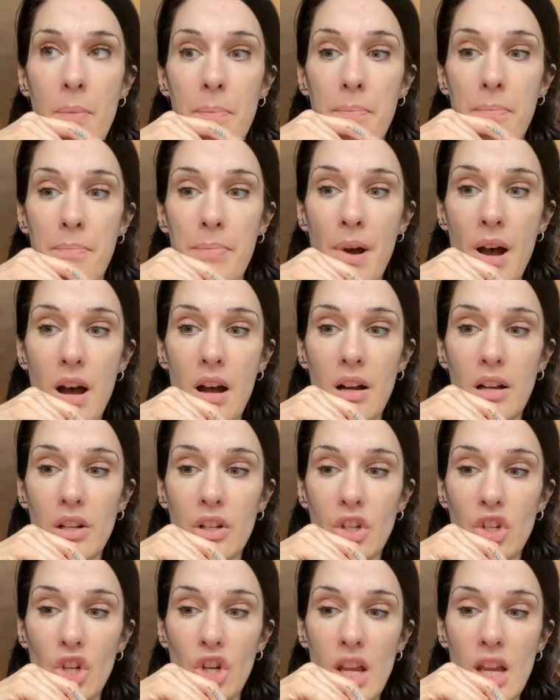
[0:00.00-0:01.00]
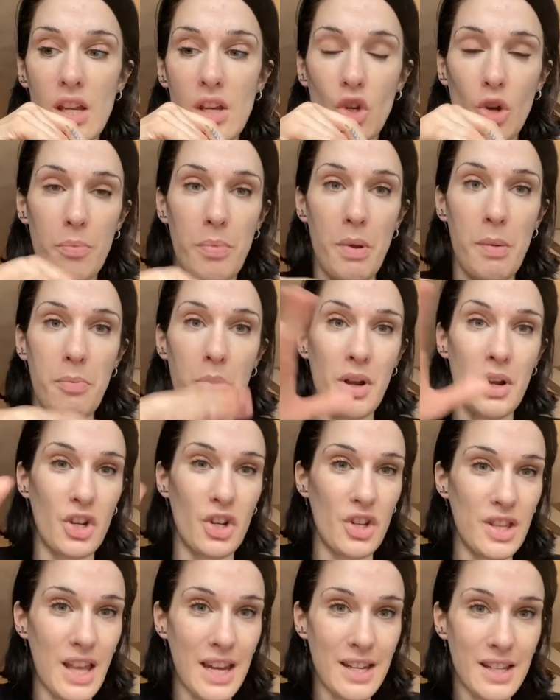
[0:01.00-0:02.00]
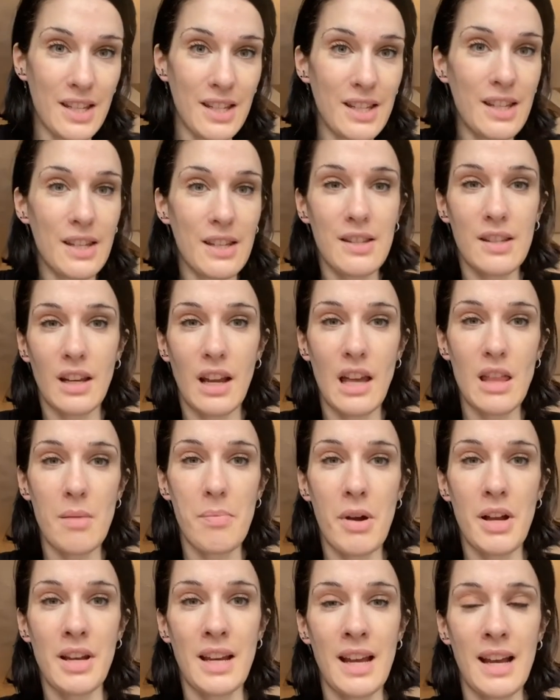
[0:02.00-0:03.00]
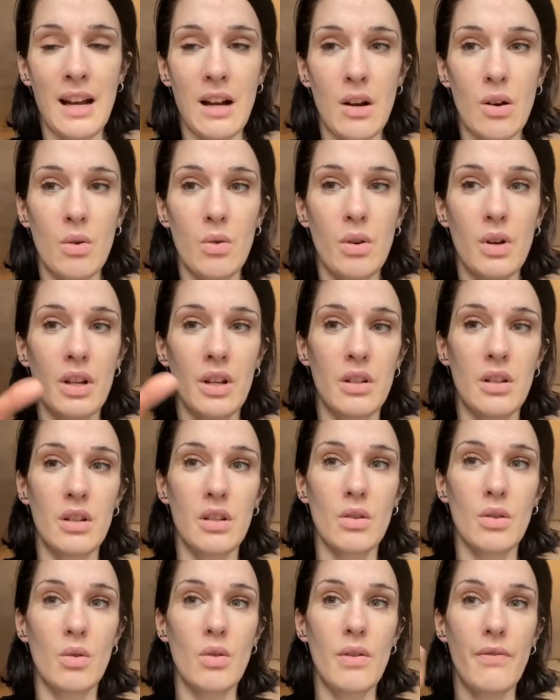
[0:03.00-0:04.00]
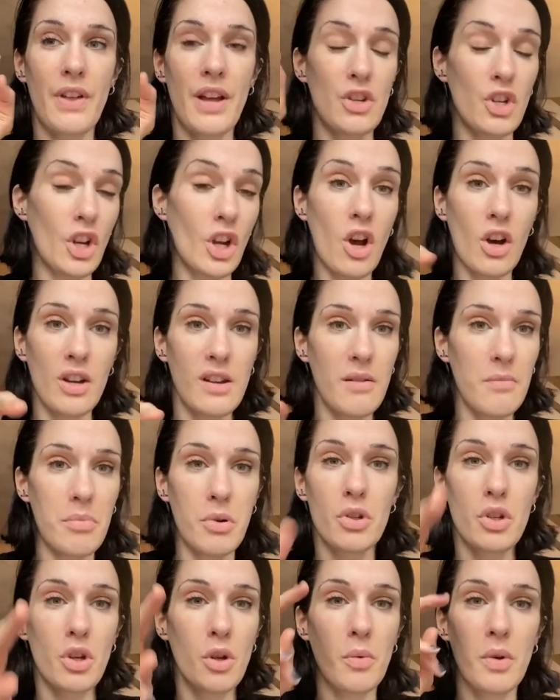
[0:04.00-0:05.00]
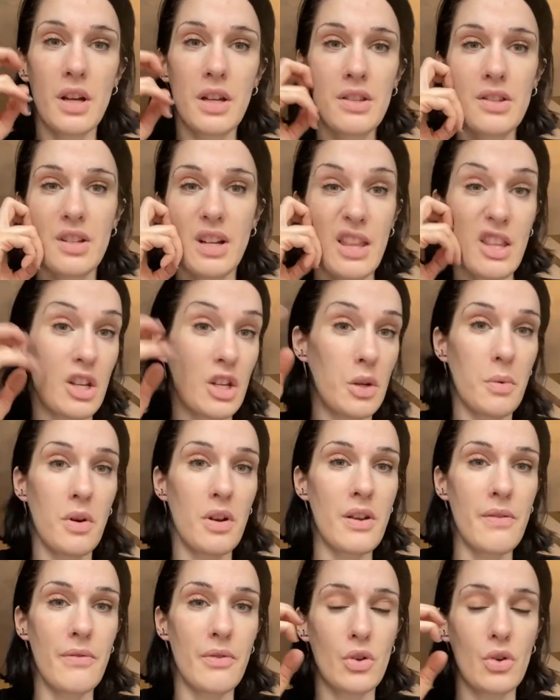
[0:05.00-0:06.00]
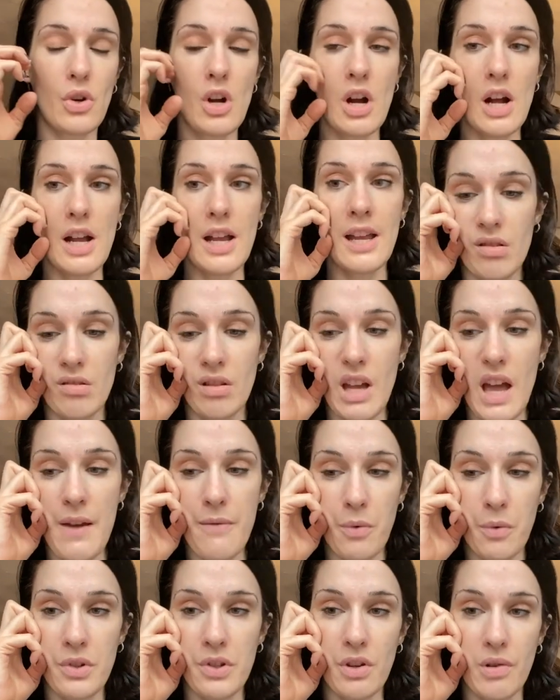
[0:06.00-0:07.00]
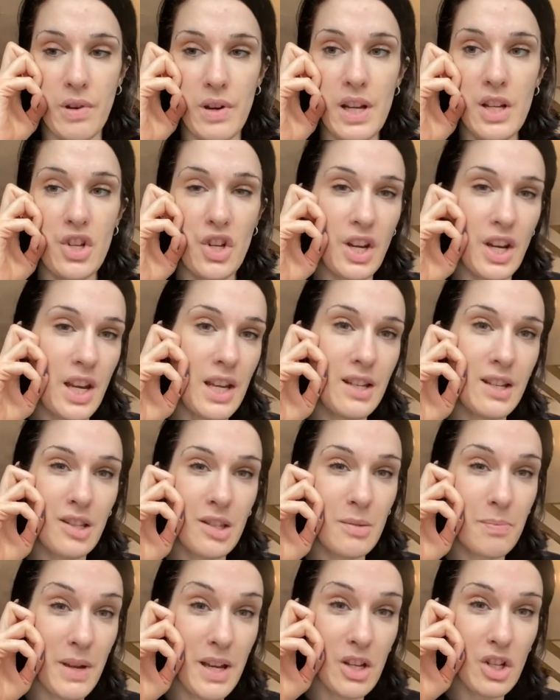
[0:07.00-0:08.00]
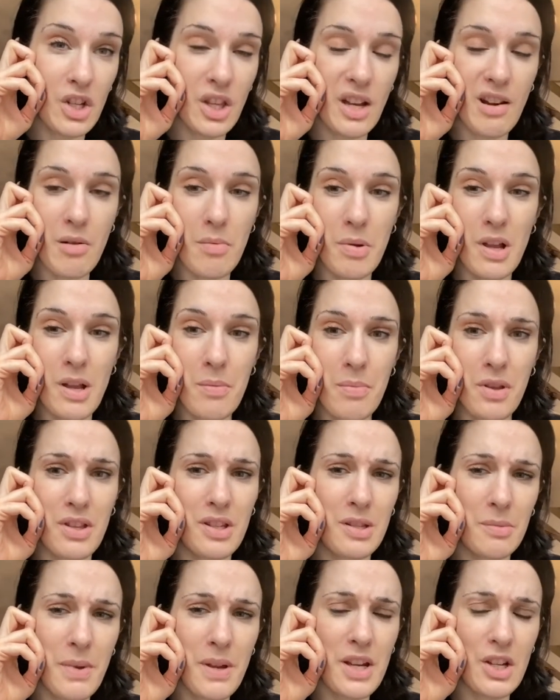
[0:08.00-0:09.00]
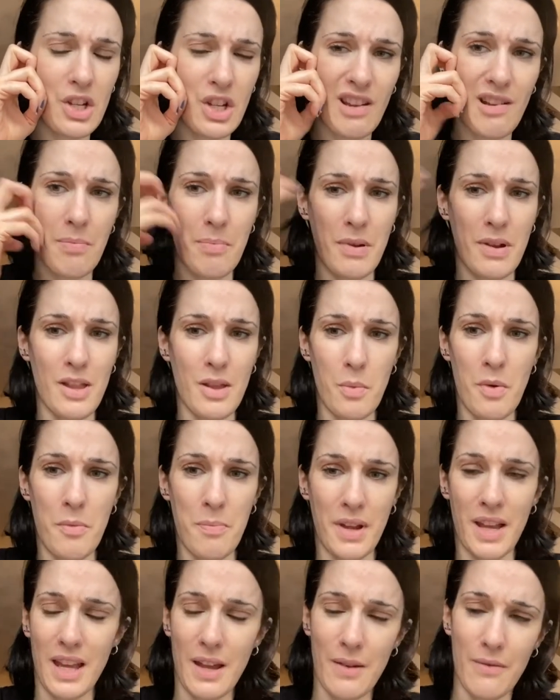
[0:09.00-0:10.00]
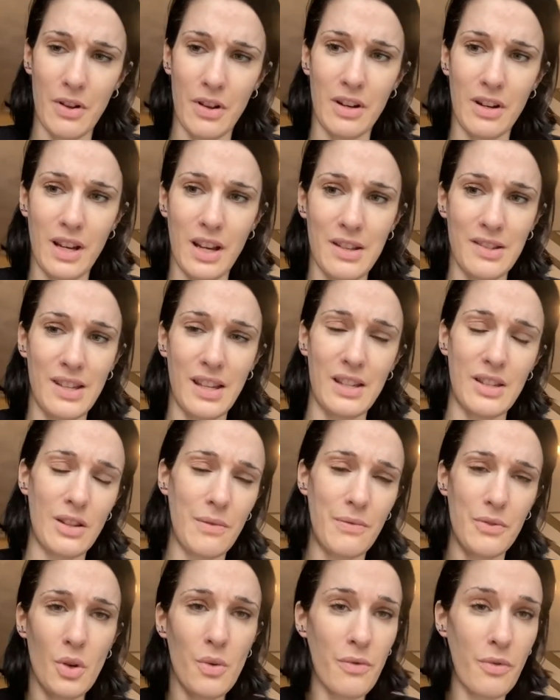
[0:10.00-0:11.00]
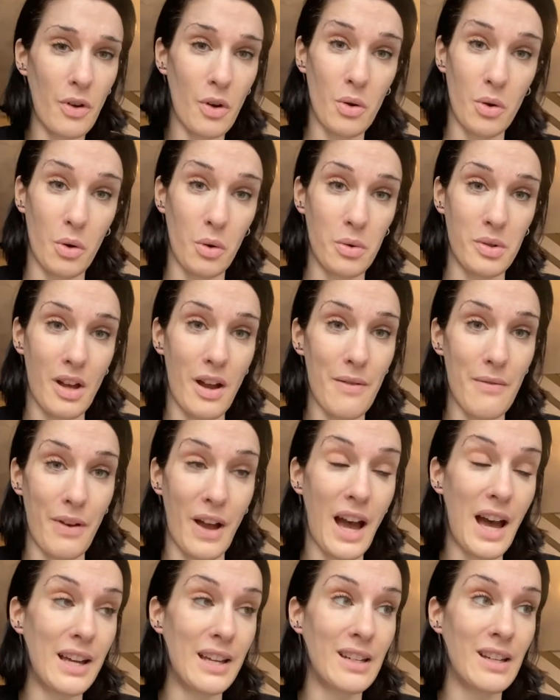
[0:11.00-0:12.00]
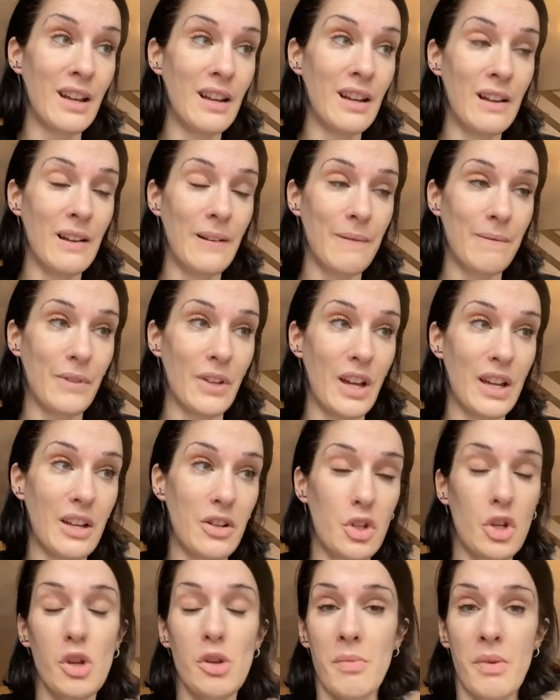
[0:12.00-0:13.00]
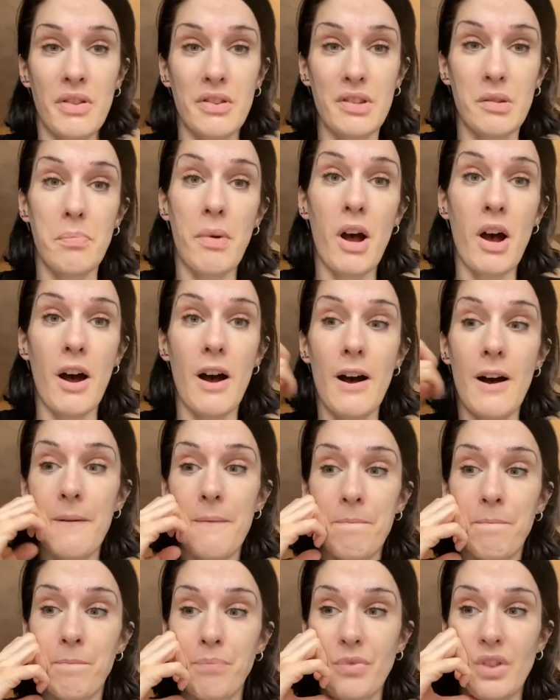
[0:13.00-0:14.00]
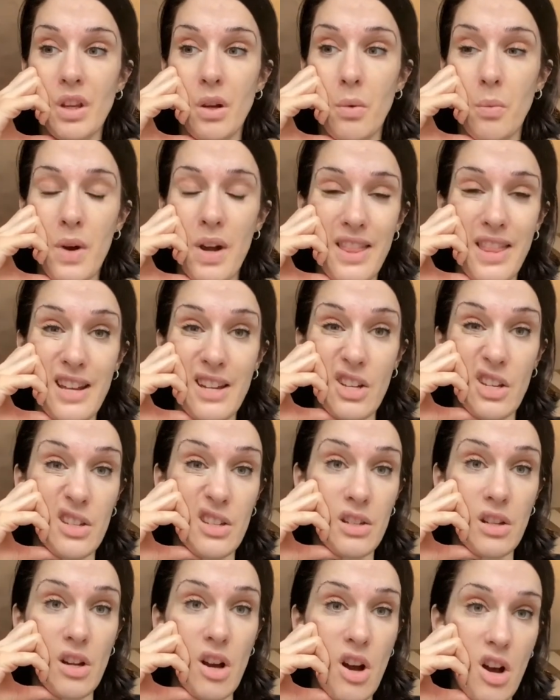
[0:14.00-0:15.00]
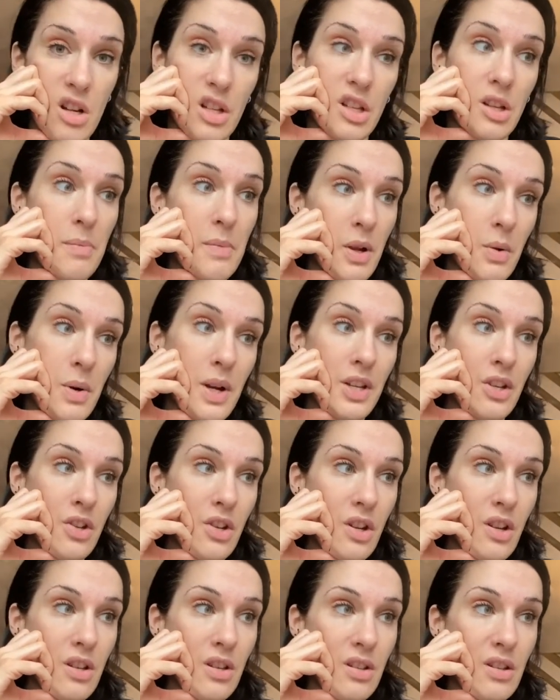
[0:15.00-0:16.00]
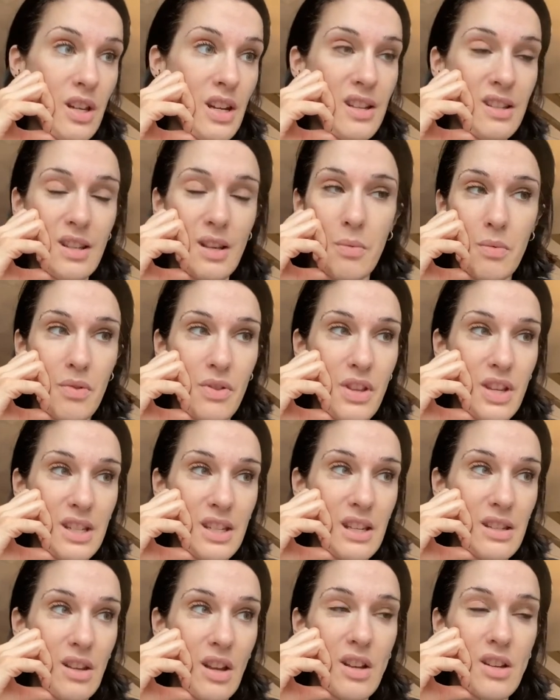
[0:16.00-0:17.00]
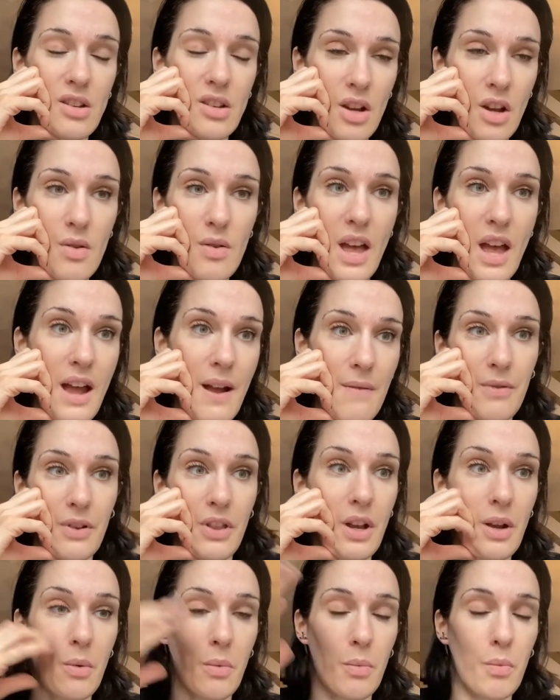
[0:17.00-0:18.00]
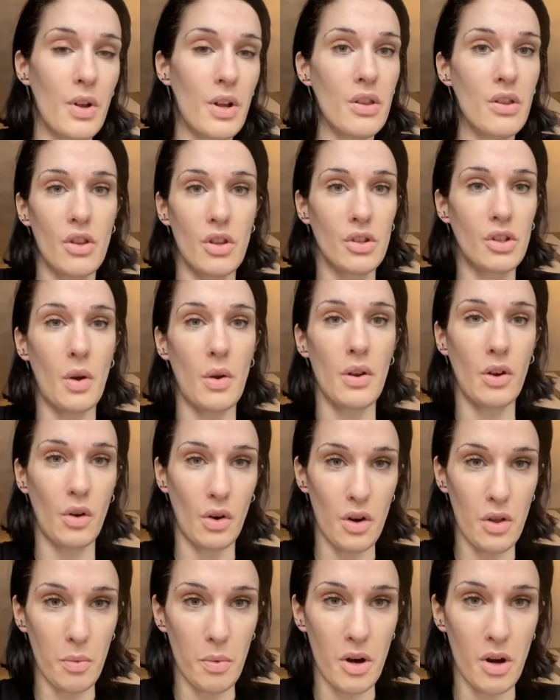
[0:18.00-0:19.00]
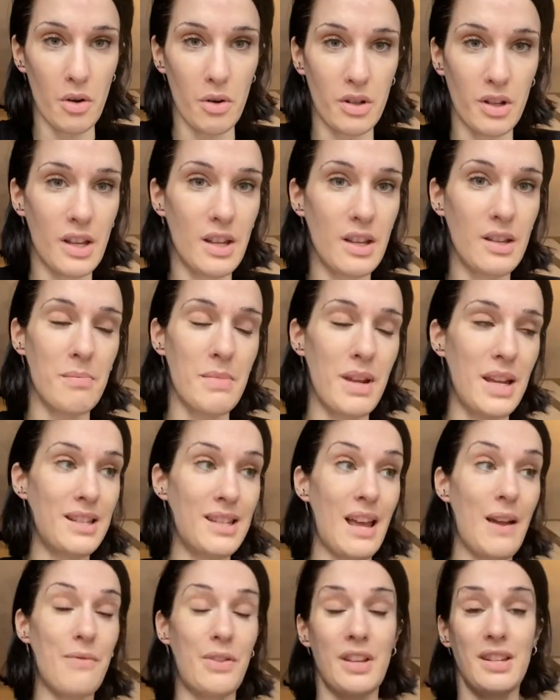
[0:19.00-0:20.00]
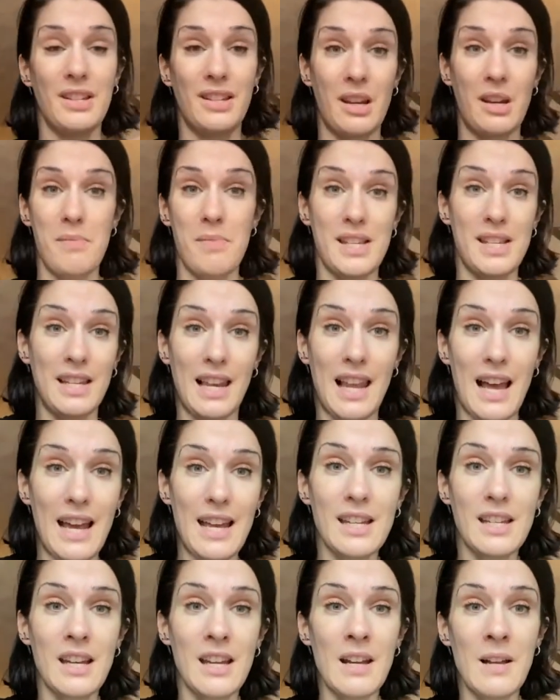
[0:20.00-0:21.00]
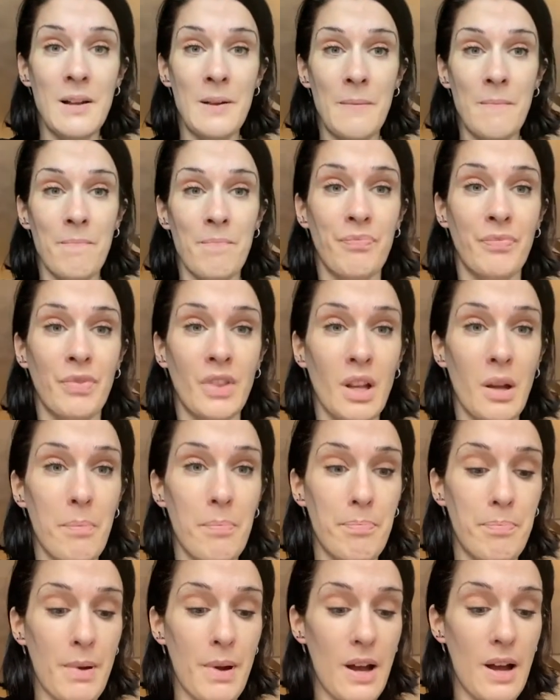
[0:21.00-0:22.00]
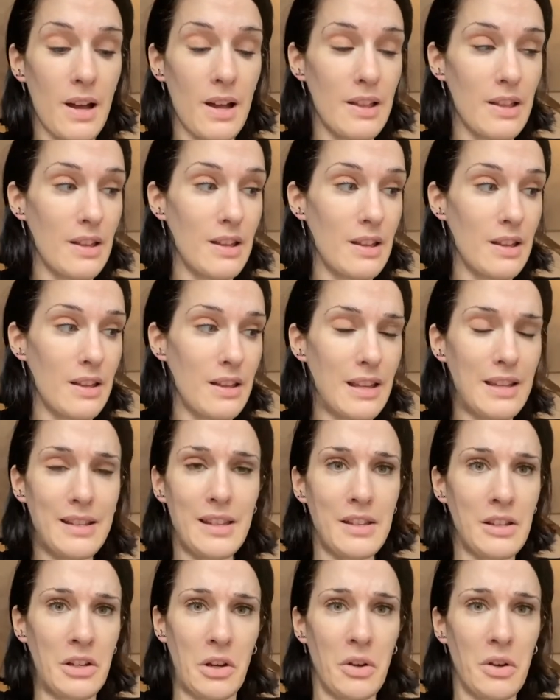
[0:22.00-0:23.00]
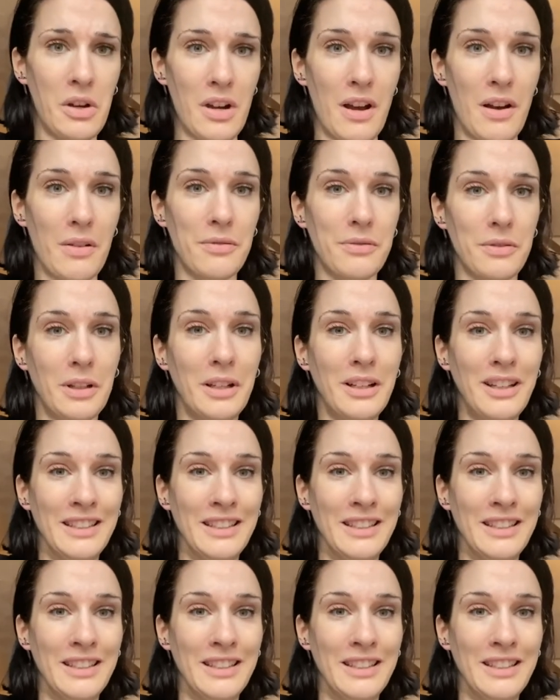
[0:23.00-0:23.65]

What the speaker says: but she should be putting sentences together by now and all of that. And she can't even put two words together. She won't even try. Everyone's agreed she needs speech therapy, but the speech therapy that we've been given consists of 2 phone calls that I've had like 2 months apart, where they just ask me questions. And it's like, this is, I know that everything that's going on in the world means that everything's going to be delayed, but this isn't good enough.